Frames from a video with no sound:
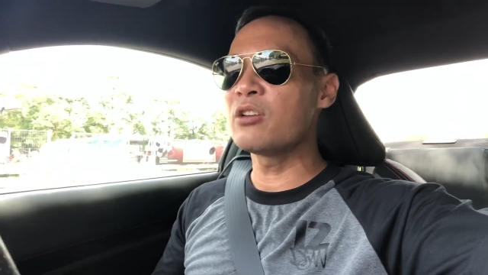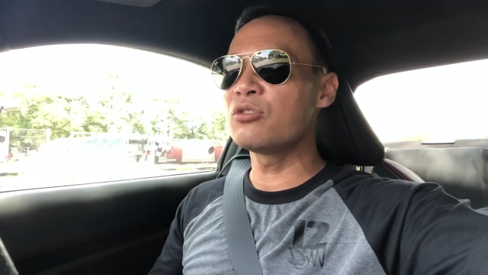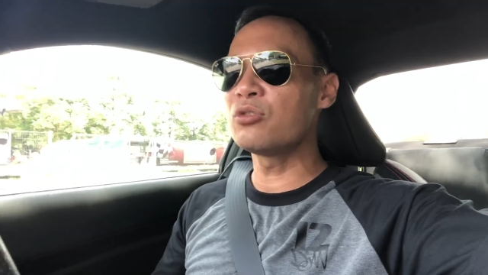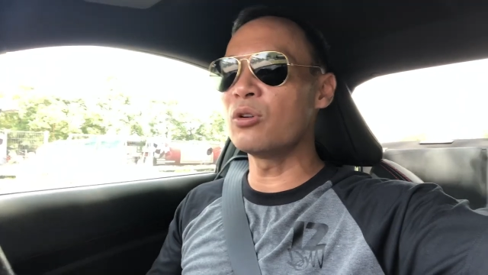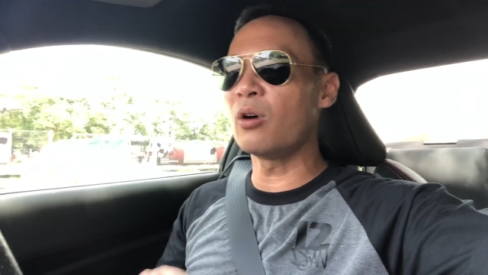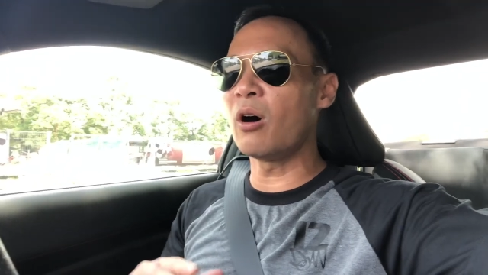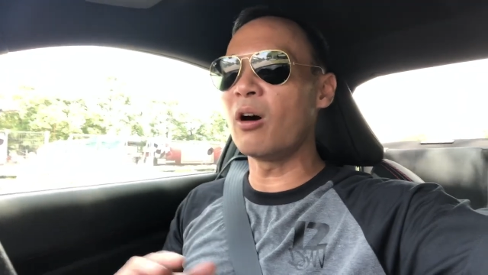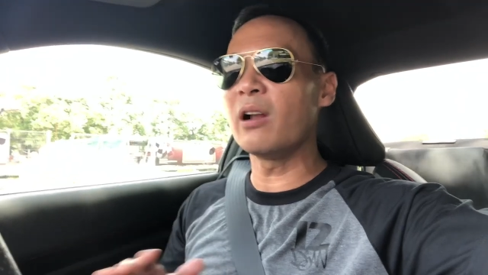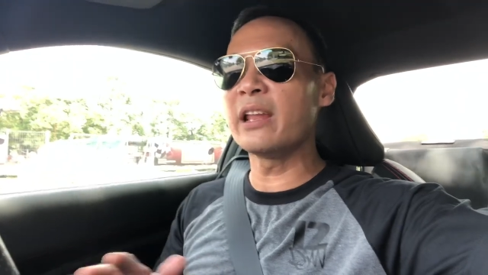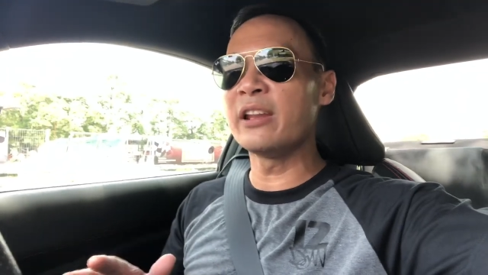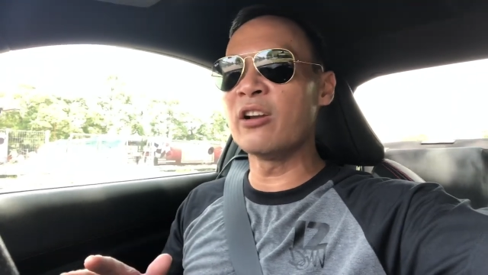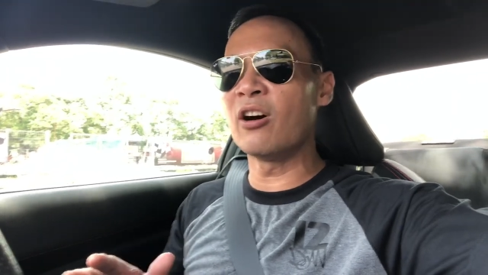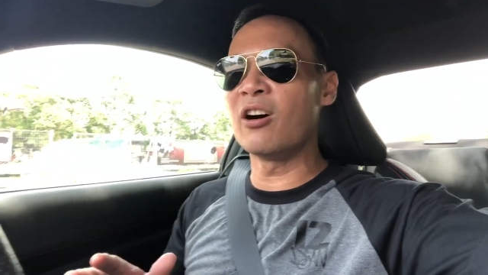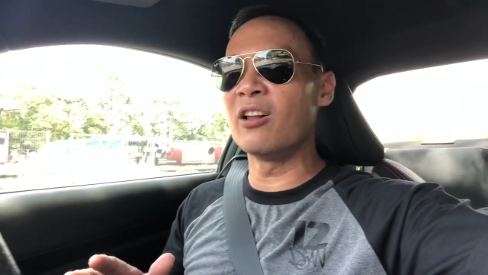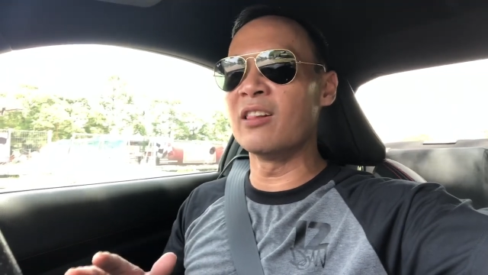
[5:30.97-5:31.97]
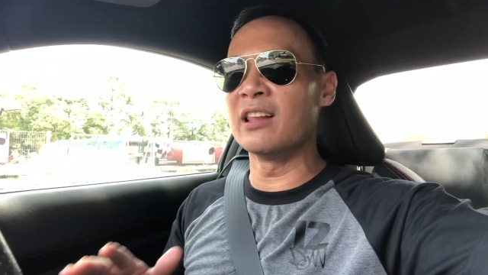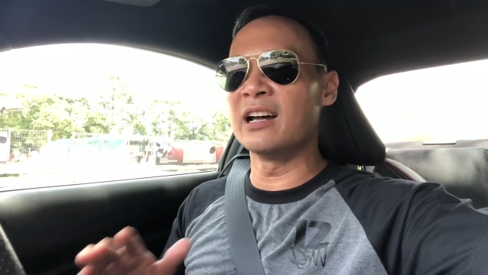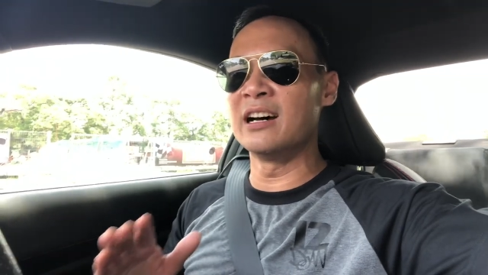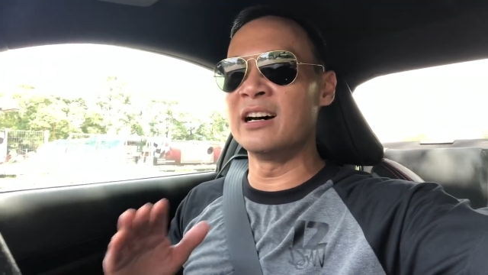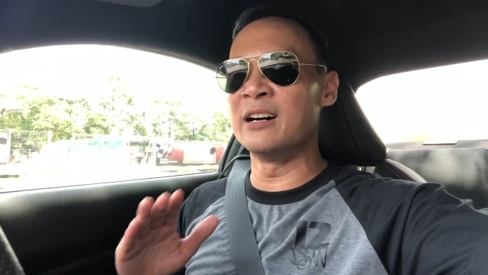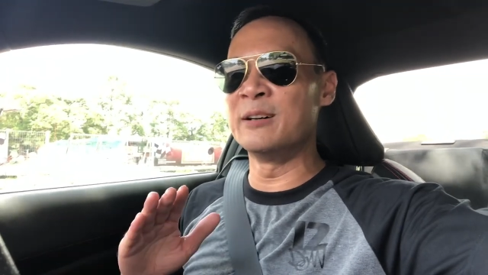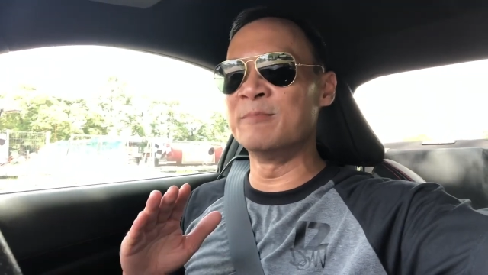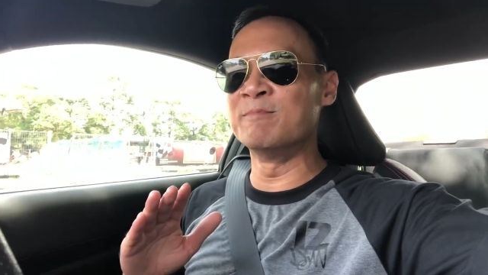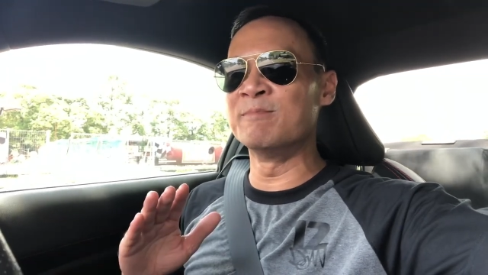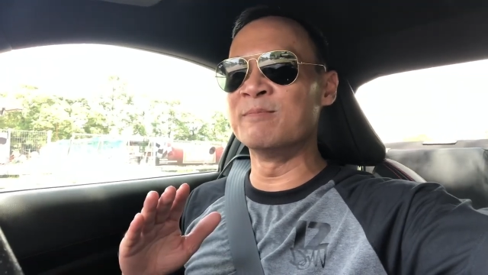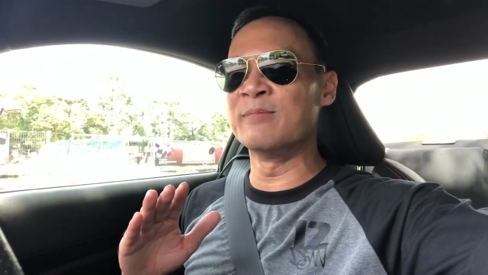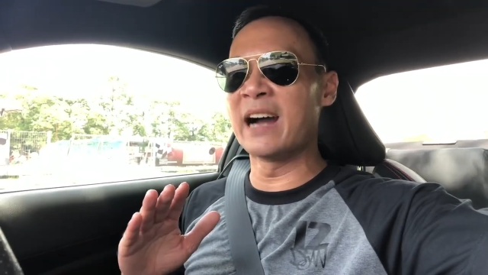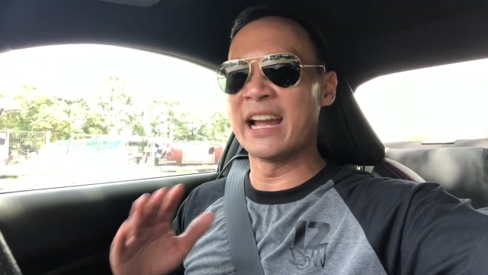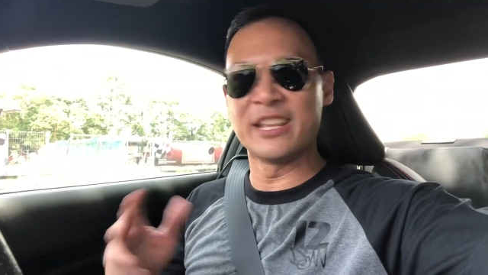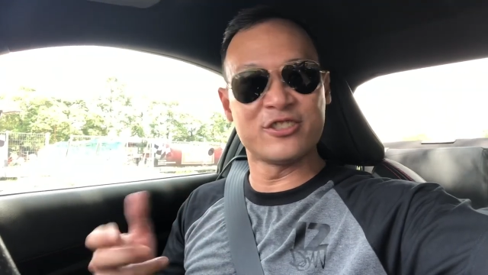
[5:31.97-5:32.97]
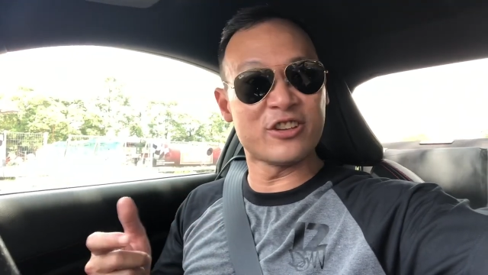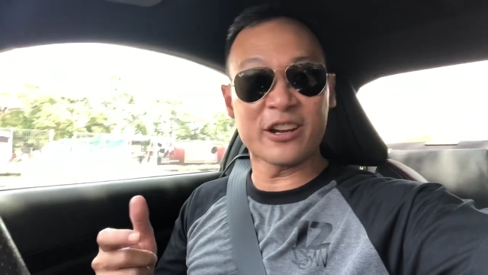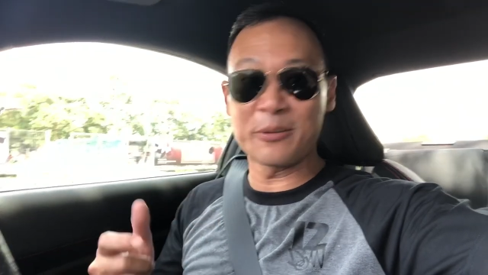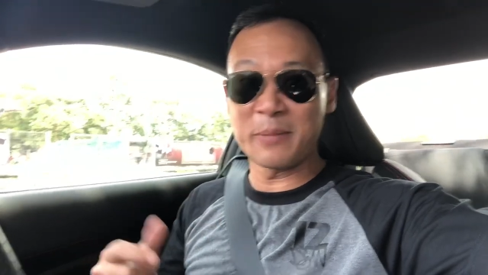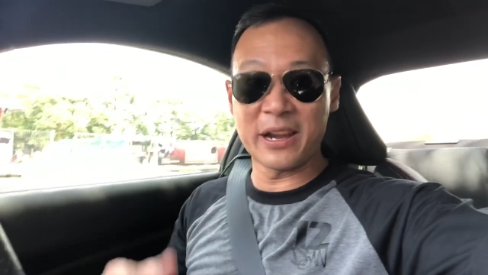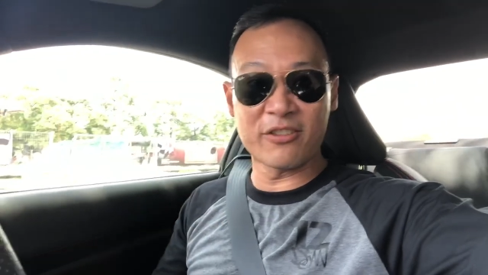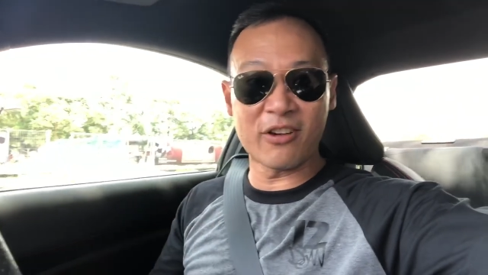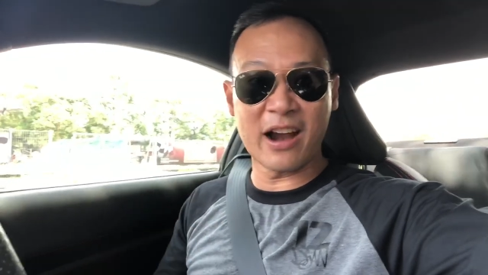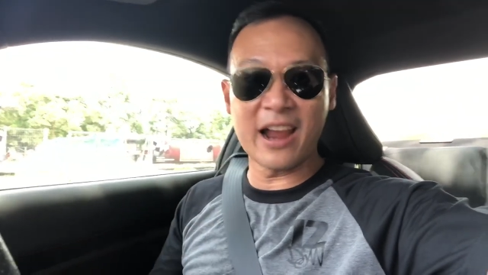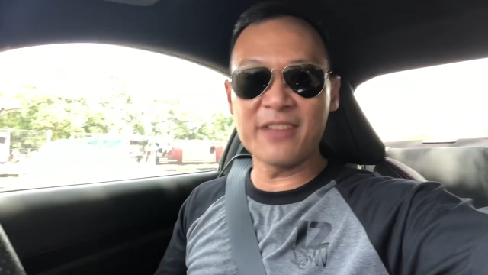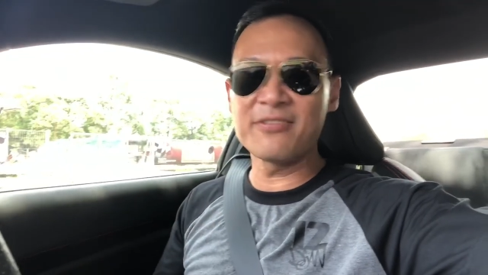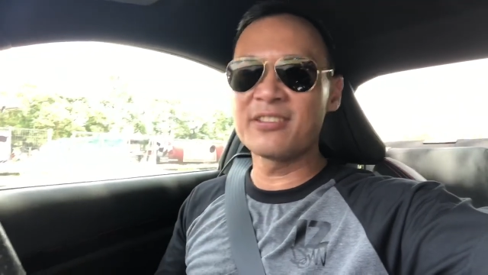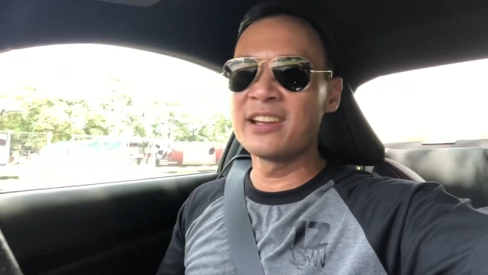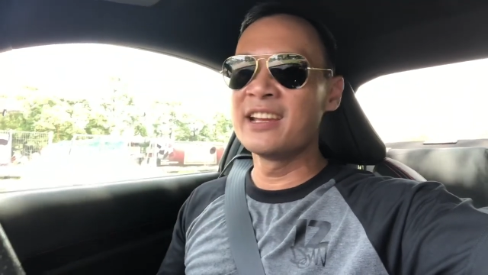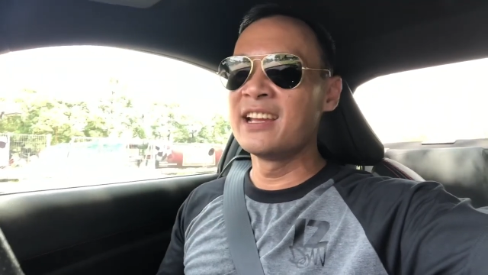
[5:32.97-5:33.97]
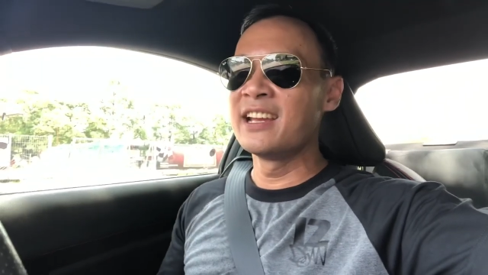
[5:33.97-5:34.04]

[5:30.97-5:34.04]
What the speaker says: So all in all, I enjoyed my drive.